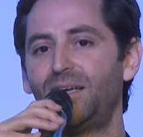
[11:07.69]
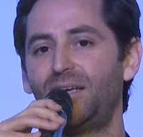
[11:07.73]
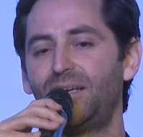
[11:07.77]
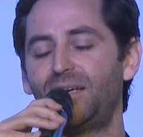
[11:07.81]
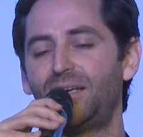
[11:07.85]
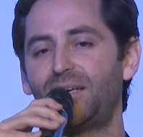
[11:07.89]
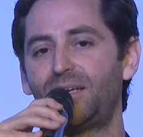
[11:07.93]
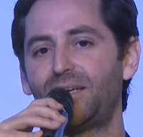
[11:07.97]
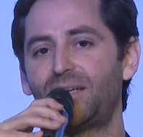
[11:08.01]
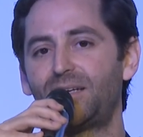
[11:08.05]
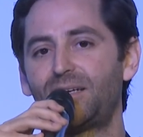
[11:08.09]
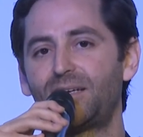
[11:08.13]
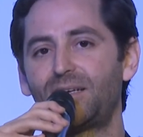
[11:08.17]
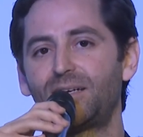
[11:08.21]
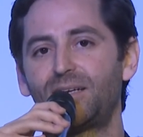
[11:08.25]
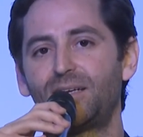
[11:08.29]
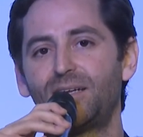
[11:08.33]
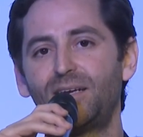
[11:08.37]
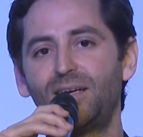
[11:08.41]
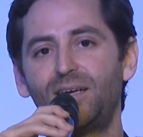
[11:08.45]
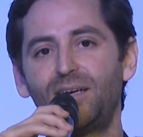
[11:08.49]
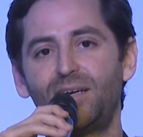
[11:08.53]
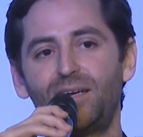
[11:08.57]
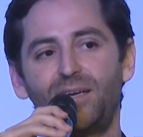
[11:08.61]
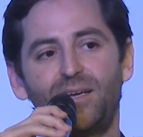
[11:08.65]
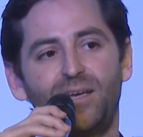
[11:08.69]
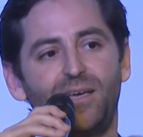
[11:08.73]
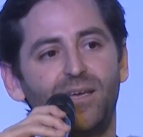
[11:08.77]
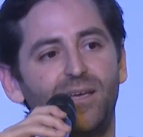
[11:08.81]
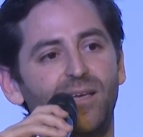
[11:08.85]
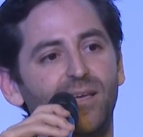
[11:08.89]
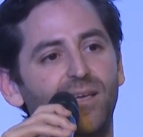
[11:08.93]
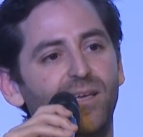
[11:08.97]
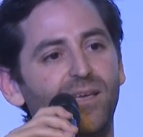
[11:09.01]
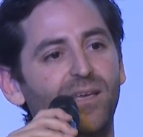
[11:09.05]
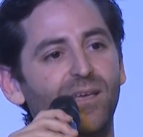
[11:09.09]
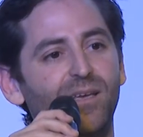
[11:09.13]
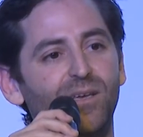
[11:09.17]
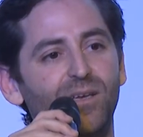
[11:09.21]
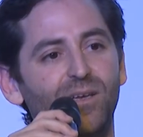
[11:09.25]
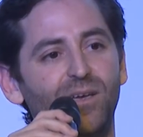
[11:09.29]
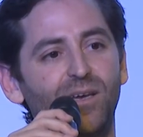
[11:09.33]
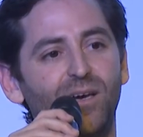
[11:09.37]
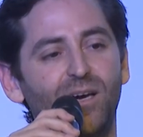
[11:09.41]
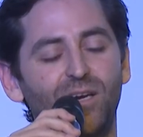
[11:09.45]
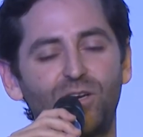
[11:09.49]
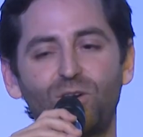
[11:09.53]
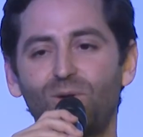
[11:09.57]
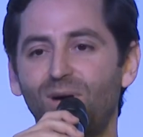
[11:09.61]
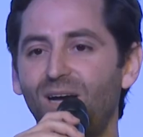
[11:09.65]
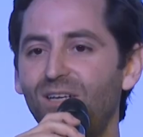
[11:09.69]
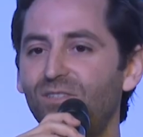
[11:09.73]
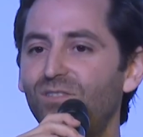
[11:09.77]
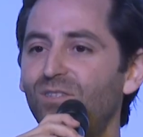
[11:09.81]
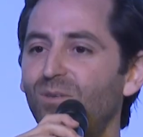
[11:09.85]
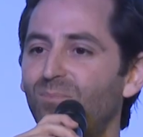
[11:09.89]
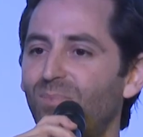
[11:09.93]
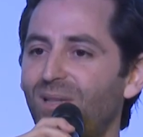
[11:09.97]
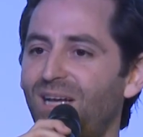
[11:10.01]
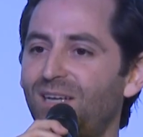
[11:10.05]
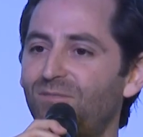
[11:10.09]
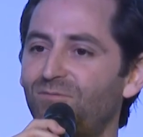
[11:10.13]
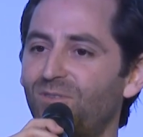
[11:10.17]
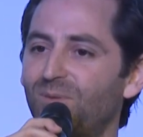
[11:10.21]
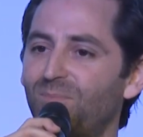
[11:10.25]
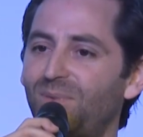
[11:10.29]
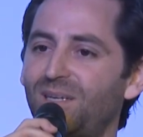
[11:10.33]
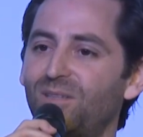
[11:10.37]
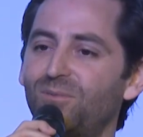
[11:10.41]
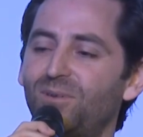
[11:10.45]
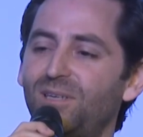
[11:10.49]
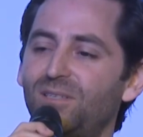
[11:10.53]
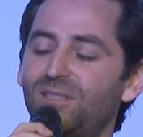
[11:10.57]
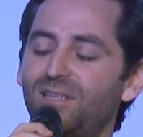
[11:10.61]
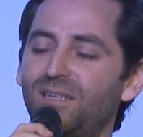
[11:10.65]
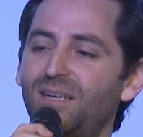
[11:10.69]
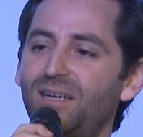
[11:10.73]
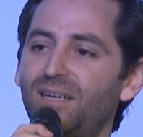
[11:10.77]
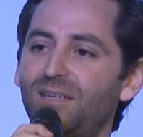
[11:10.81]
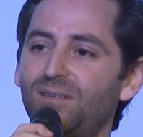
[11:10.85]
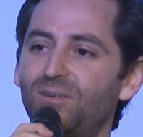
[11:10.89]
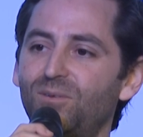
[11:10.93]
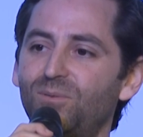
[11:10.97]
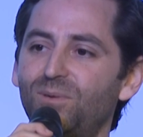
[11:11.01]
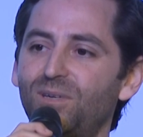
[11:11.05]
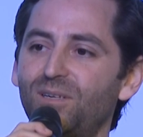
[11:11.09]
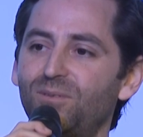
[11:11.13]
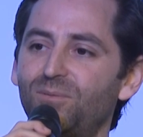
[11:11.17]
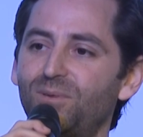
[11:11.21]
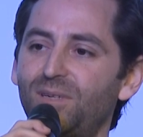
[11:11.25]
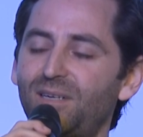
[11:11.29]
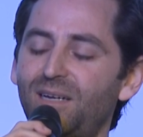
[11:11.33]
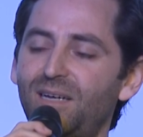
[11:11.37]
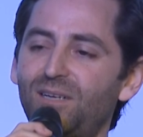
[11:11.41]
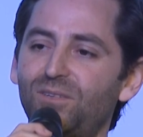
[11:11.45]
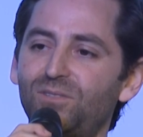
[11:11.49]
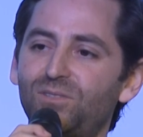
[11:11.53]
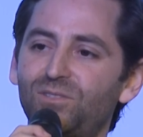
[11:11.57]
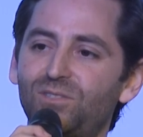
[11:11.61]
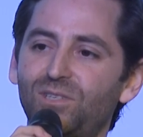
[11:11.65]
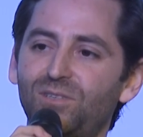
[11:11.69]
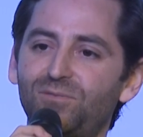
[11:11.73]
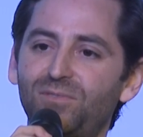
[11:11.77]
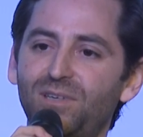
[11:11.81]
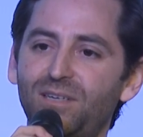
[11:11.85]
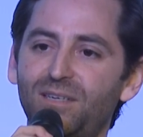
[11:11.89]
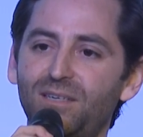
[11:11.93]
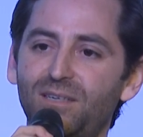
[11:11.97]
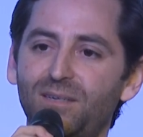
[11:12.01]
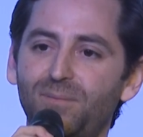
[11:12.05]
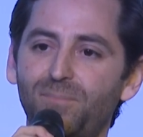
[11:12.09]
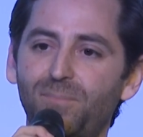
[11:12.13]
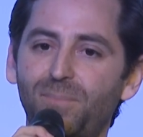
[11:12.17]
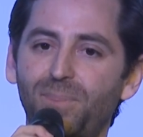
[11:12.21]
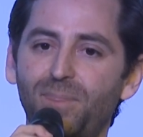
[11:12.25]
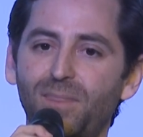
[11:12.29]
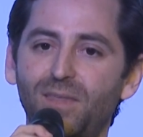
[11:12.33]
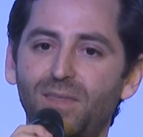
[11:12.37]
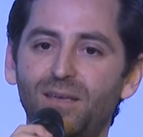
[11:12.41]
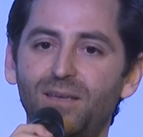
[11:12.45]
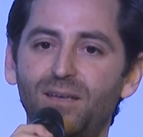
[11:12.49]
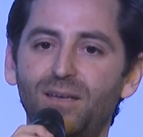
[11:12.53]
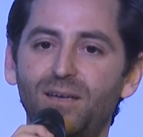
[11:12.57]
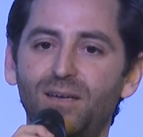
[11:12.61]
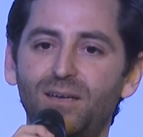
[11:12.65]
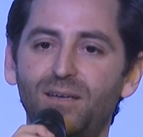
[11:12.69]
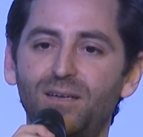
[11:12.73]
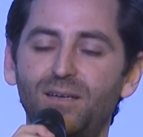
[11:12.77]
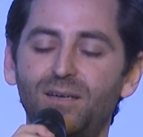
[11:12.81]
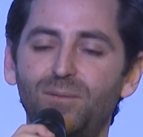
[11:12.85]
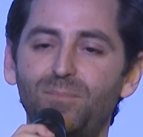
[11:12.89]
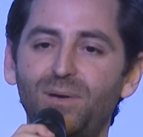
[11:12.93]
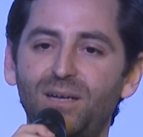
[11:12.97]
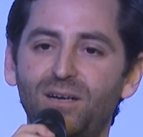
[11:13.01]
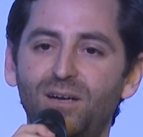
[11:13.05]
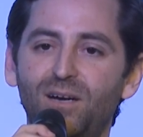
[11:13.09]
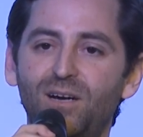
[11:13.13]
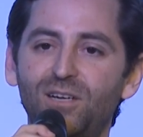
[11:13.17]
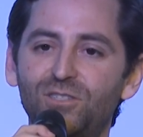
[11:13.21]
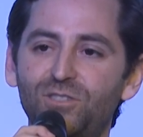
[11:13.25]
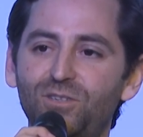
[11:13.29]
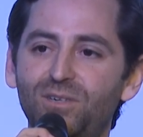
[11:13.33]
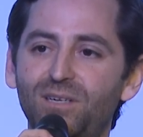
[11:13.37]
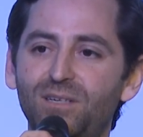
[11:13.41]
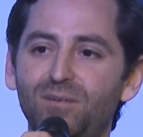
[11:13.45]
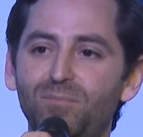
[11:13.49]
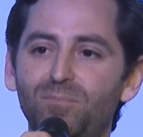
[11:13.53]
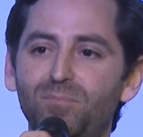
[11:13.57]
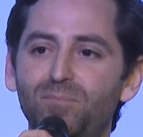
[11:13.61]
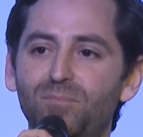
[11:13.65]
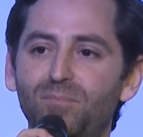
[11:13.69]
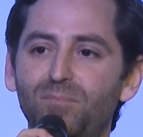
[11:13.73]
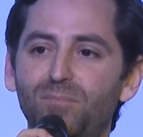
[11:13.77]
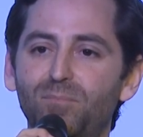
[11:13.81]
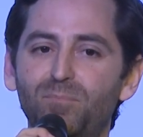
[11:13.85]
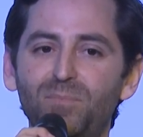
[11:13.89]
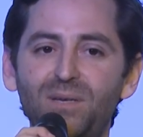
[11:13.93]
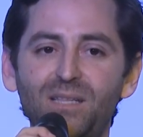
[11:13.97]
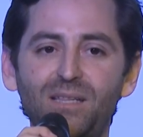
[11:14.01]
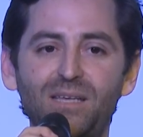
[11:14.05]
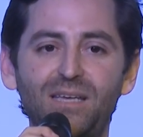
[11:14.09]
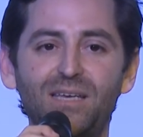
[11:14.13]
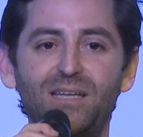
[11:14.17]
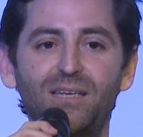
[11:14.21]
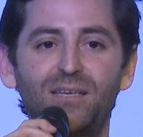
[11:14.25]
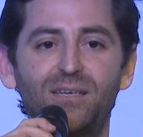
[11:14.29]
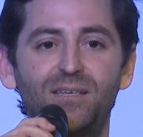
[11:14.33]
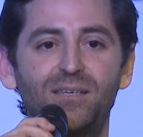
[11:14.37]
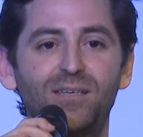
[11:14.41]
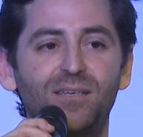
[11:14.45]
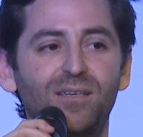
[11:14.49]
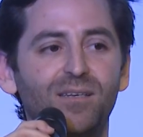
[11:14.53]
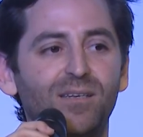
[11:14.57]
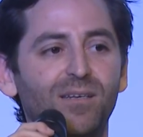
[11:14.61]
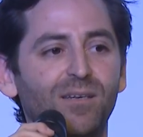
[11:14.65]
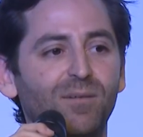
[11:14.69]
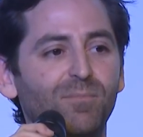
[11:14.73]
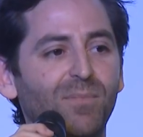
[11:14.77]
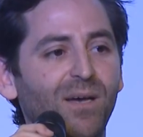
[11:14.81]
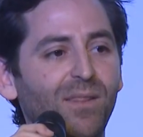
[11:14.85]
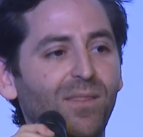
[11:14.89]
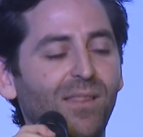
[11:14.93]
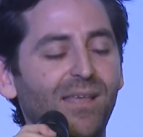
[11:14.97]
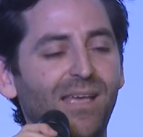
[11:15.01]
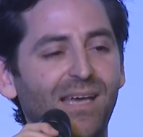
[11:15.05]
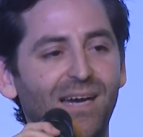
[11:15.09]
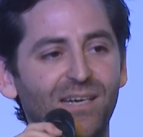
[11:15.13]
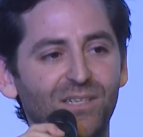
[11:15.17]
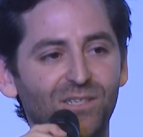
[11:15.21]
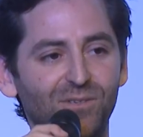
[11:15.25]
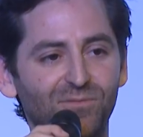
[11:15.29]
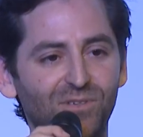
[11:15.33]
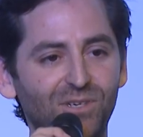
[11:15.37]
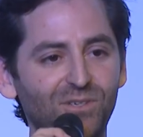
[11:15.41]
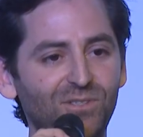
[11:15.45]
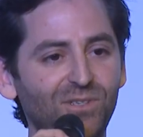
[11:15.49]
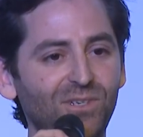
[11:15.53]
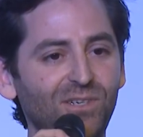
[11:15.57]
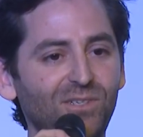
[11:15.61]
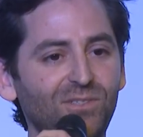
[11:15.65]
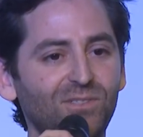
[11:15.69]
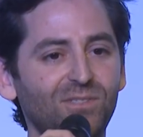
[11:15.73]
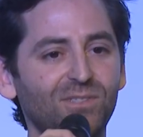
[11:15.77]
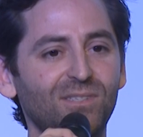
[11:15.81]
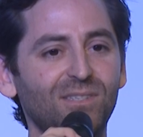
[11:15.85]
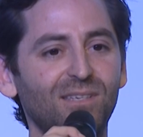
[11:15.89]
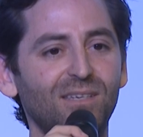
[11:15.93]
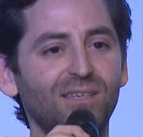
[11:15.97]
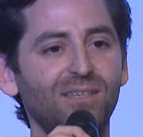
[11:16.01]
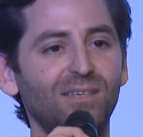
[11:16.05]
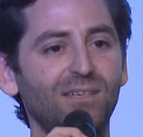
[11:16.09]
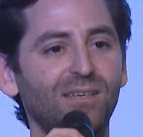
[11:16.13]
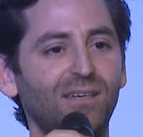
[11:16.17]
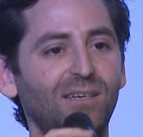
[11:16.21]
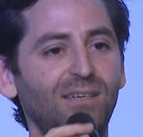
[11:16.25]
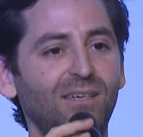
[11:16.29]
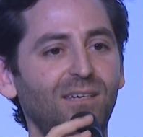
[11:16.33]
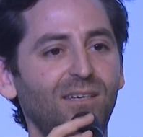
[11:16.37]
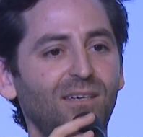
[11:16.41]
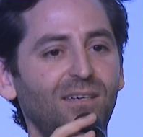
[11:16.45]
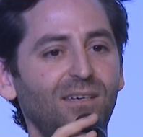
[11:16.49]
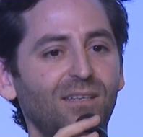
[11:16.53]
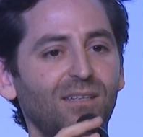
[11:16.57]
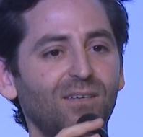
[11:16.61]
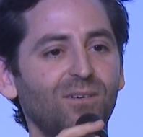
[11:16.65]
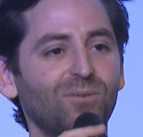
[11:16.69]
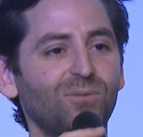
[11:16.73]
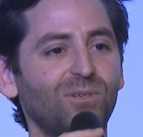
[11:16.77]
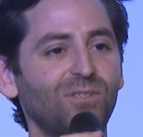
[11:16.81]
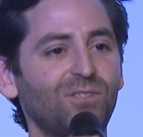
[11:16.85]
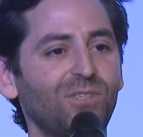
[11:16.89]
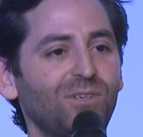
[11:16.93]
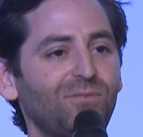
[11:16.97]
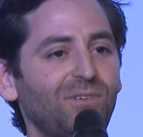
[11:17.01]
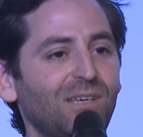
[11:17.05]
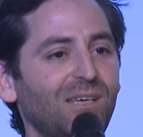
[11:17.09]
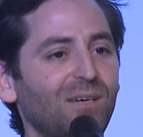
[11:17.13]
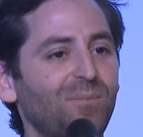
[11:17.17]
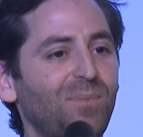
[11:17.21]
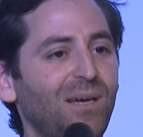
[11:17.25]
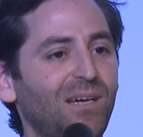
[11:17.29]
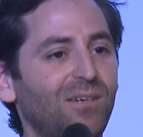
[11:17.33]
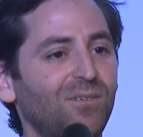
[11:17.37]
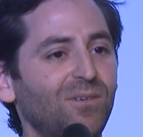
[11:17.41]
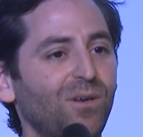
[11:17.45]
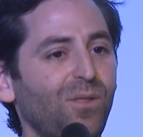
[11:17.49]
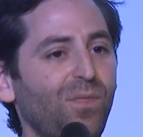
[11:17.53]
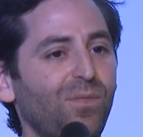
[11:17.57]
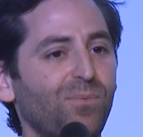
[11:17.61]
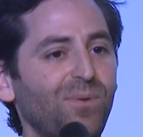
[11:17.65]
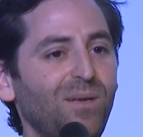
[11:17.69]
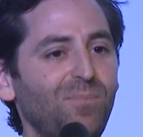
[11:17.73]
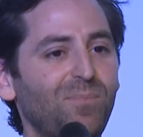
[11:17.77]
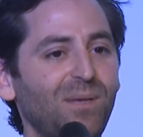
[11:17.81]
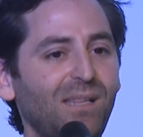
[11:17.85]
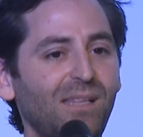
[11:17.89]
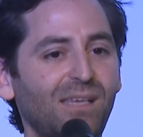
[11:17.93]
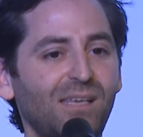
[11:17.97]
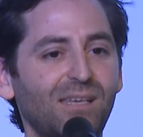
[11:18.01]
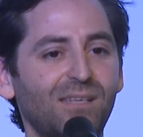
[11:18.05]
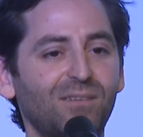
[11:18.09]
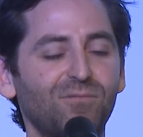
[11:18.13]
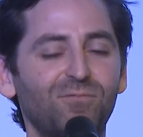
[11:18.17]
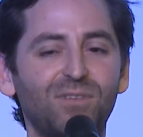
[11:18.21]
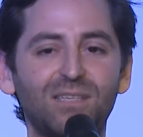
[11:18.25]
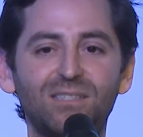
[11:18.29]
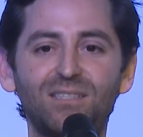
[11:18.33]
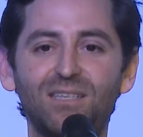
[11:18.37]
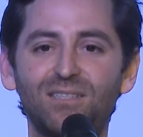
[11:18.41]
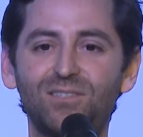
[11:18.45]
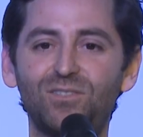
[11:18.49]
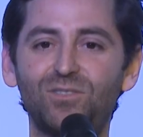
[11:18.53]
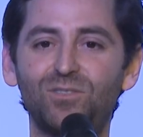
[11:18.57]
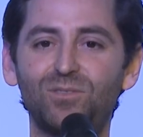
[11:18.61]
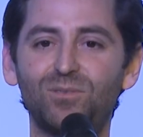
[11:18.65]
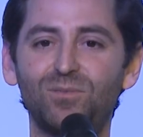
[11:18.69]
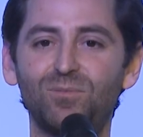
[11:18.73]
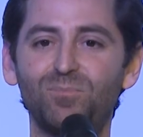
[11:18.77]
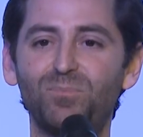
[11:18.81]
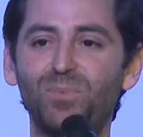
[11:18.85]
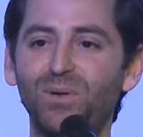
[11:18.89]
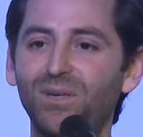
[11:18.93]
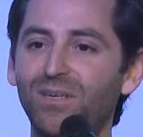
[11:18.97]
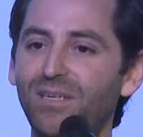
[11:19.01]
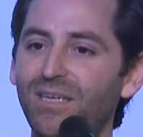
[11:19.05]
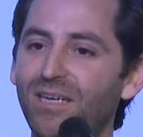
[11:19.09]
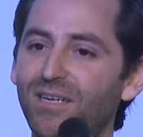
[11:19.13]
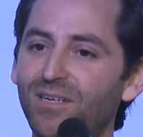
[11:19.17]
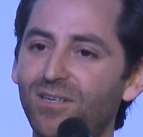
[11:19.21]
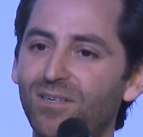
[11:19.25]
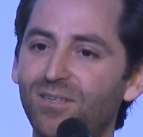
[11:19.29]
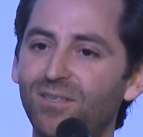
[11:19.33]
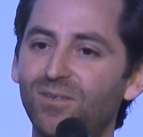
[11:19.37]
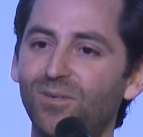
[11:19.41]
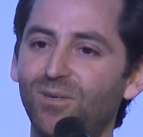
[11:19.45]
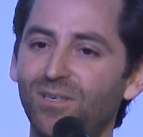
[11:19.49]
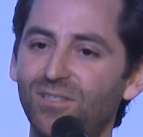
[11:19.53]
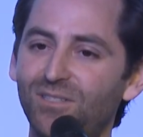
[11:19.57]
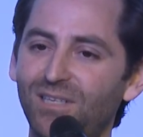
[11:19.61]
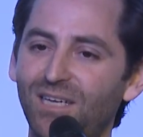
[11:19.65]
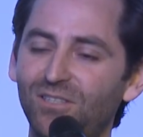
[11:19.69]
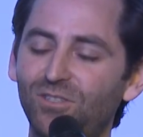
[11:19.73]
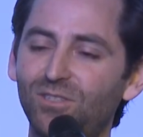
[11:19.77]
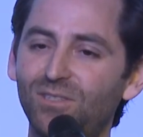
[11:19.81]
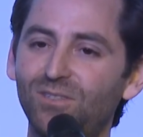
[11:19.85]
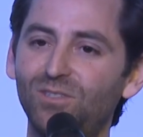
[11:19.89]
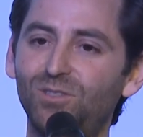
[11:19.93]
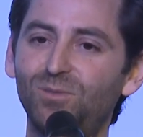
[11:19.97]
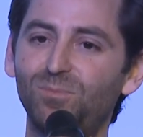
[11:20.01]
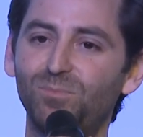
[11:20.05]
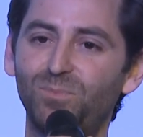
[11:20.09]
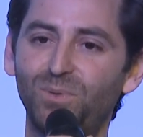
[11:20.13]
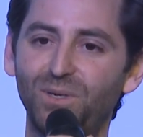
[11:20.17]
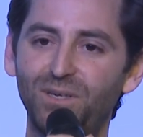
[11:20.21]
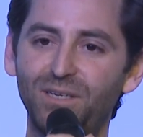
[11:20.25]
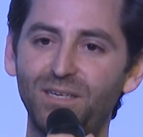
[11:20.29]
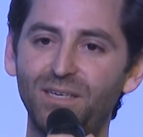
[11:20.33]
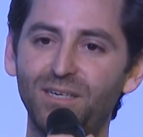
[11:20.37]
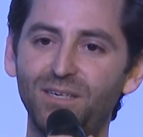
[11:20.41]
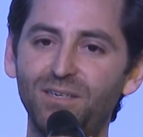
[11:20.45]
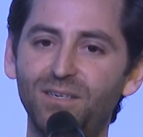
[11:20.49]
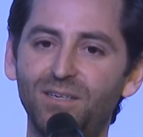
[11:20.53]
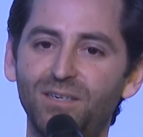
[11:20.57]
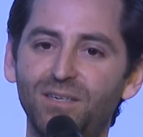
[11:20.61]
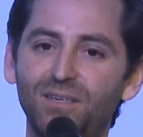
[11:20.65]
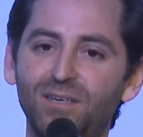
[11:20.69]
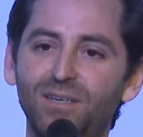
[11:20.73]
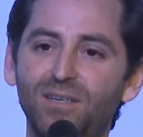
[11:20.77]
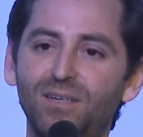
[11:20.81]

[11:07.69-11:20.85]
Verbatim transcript: And across the platform, by the way, today, we're now serving about 100 million monthly active users. We're serving about 3 billion visits per year, or sessions per year.